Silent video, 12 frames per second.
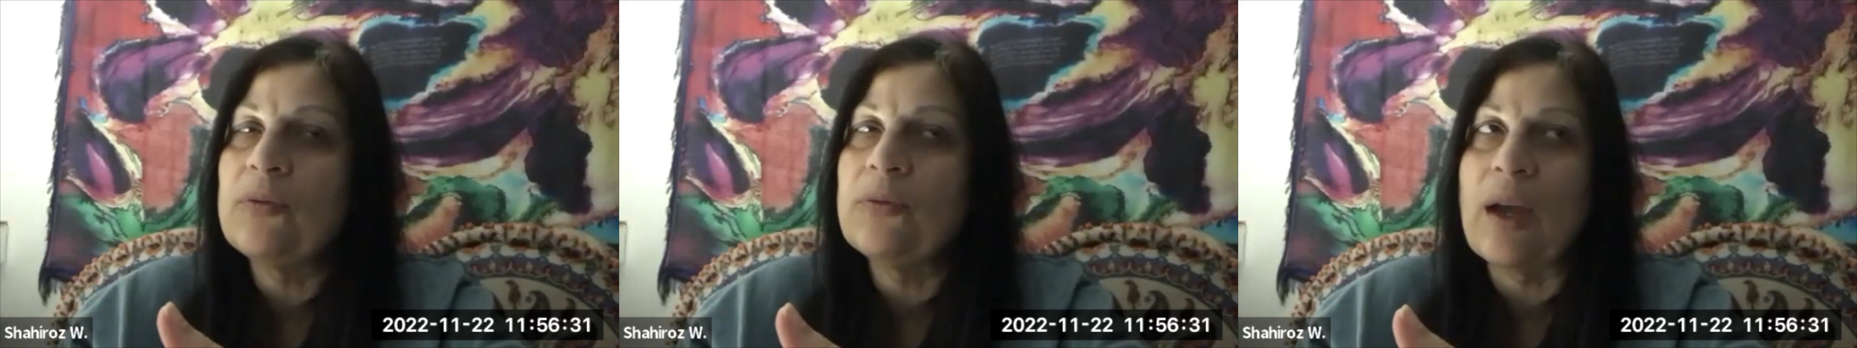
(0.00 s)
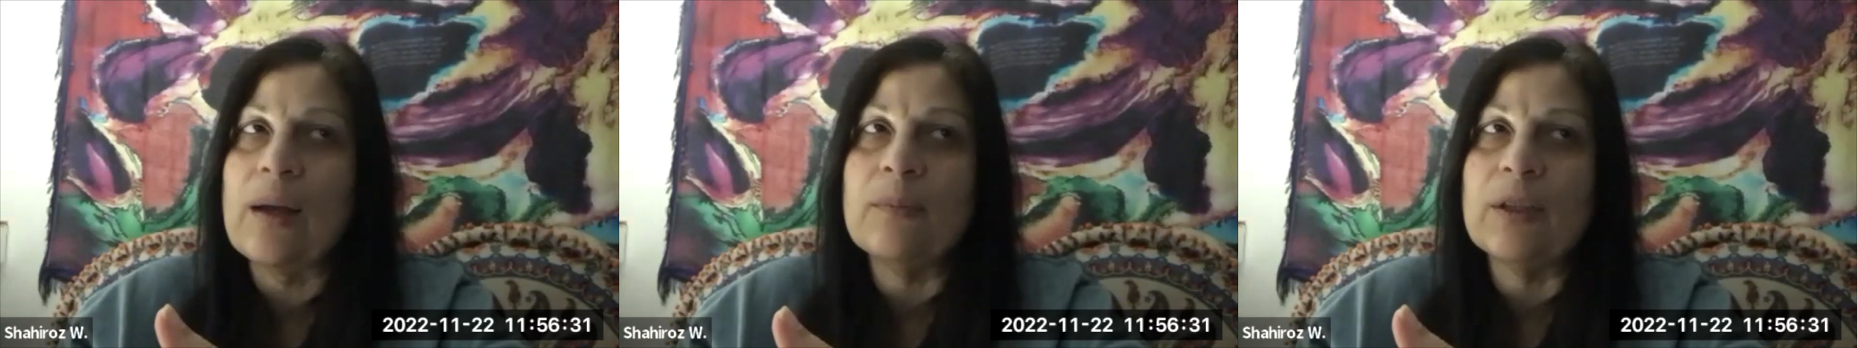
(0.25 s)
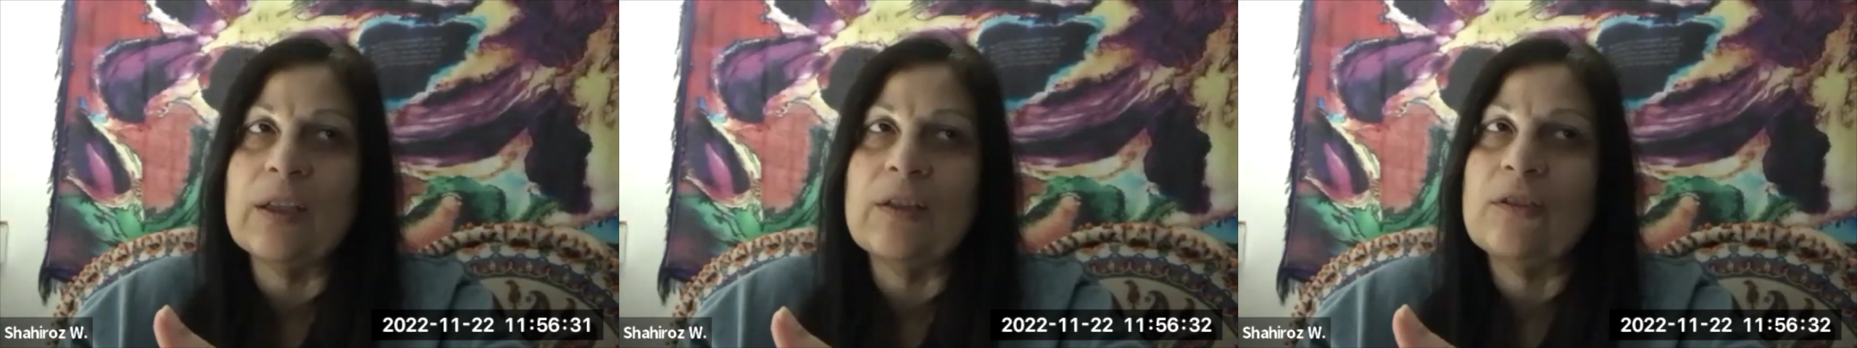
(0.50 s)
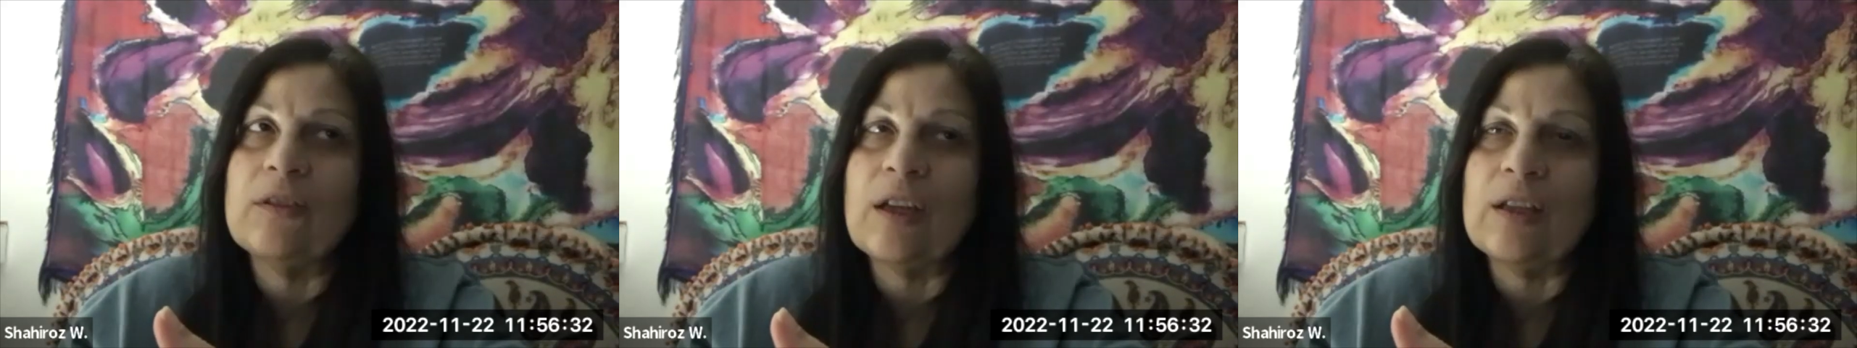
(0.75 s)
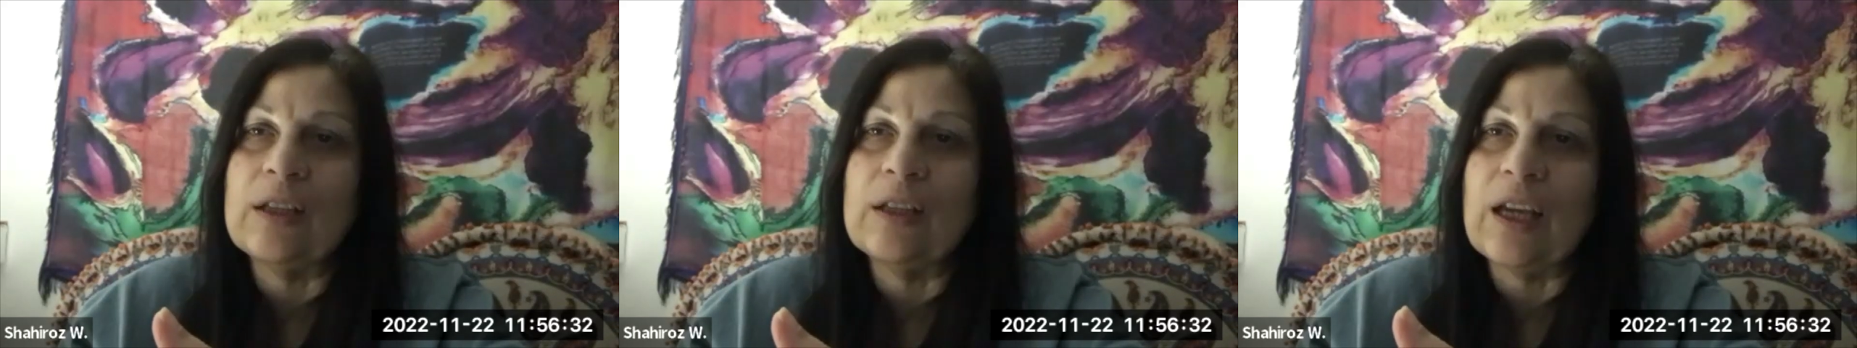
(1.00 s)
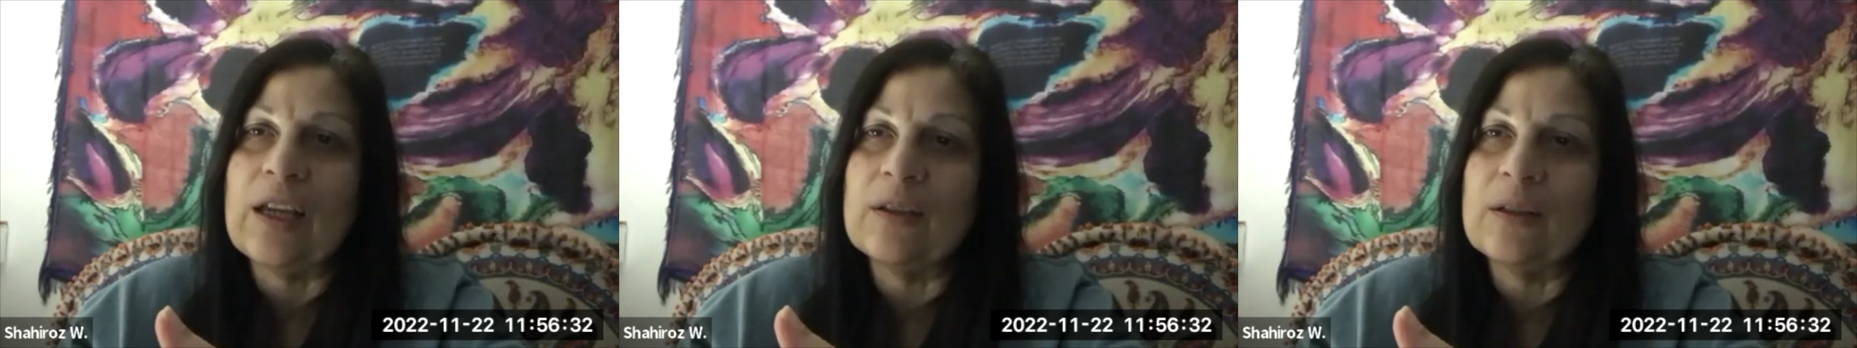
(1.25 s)
families stay
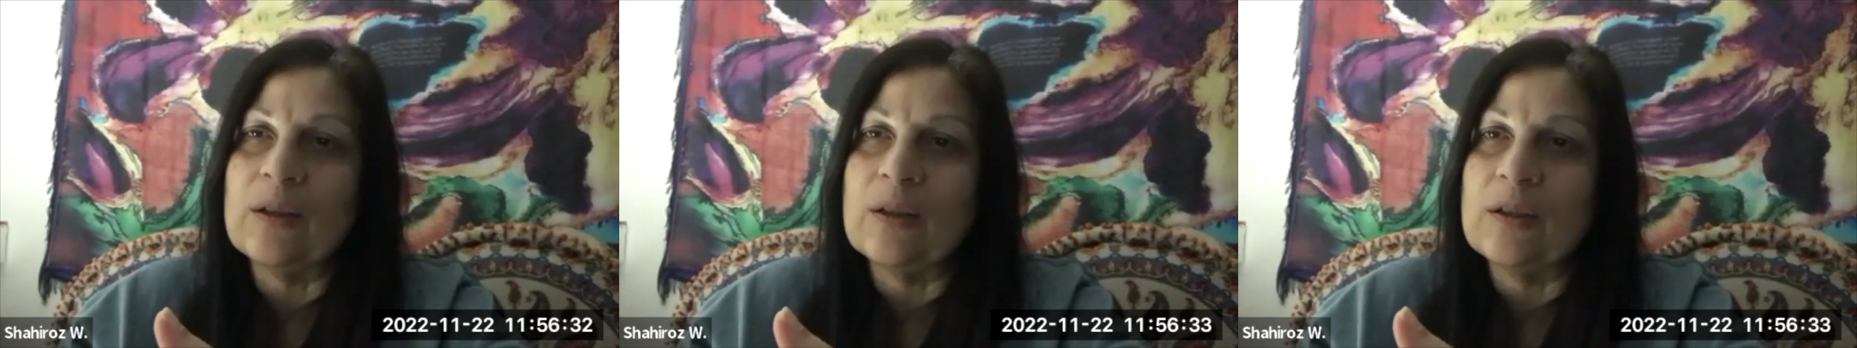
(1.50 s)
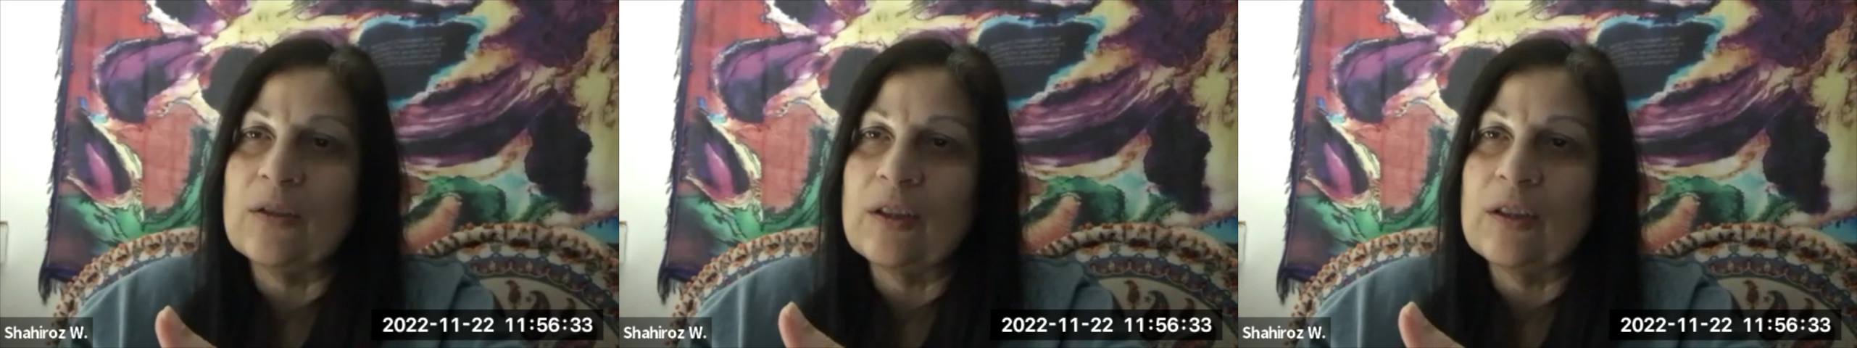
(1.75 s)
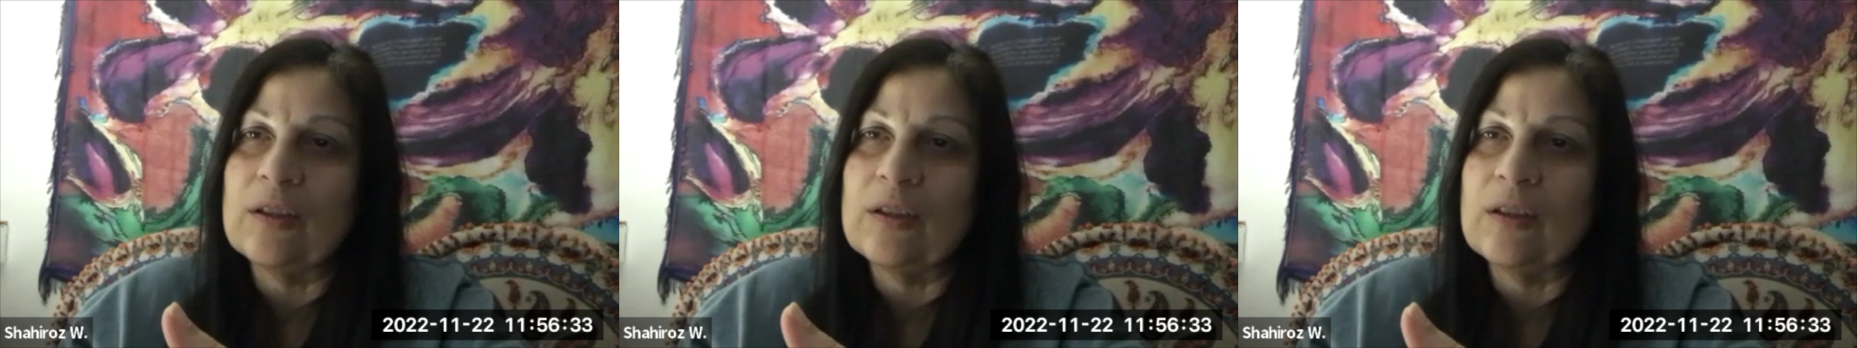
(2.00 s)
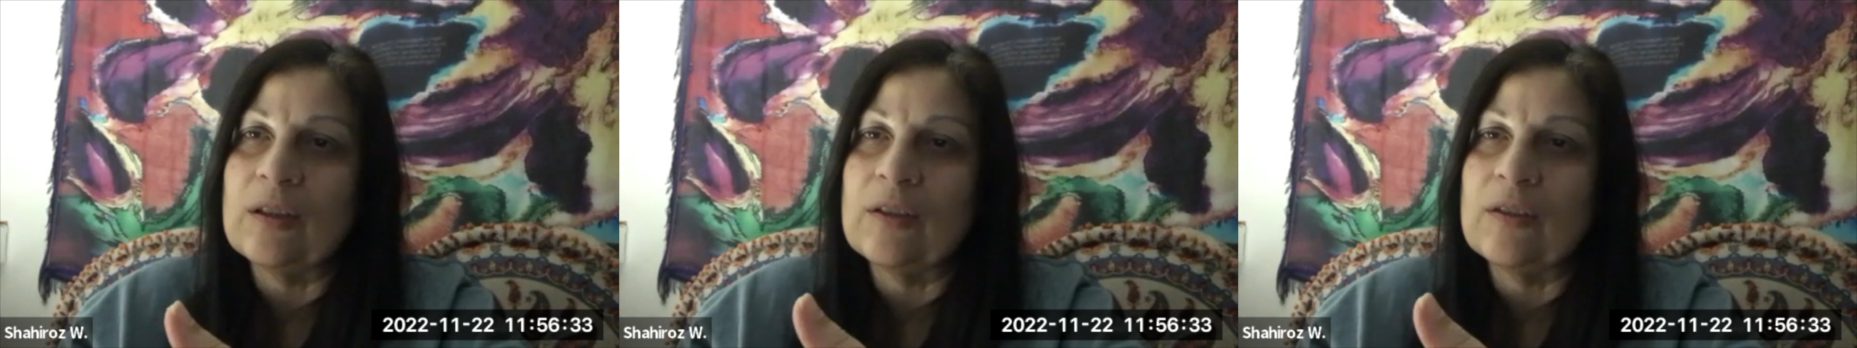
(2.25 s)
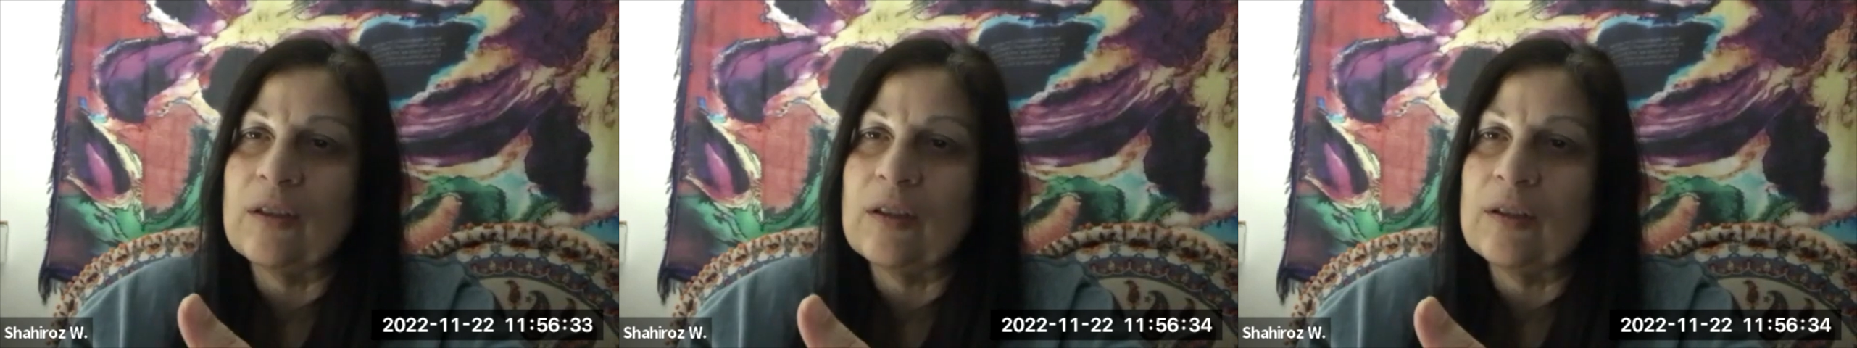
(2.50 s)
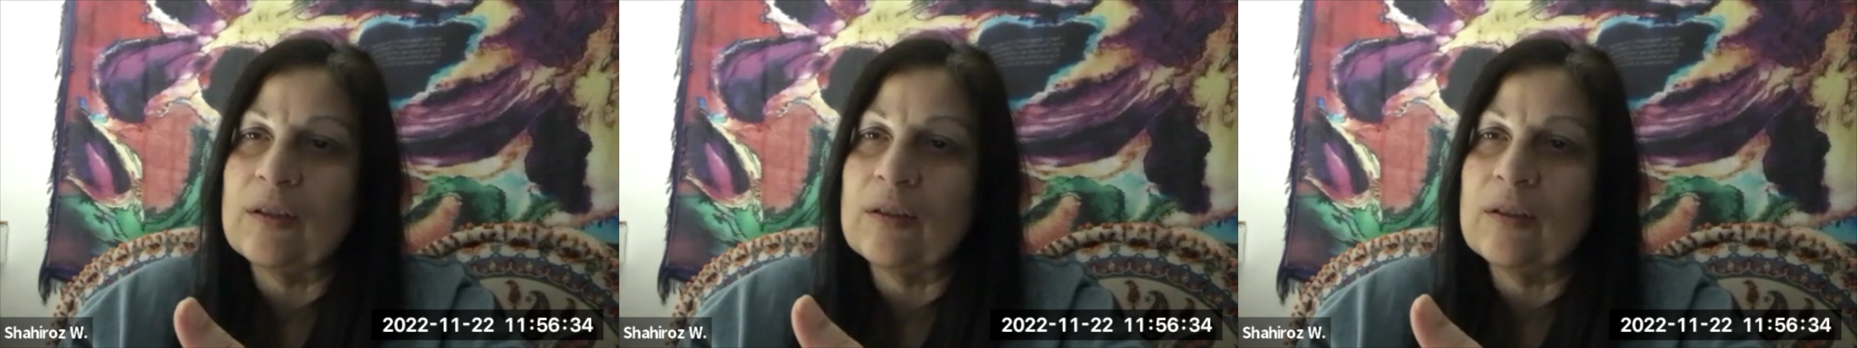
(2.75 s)
together. Does it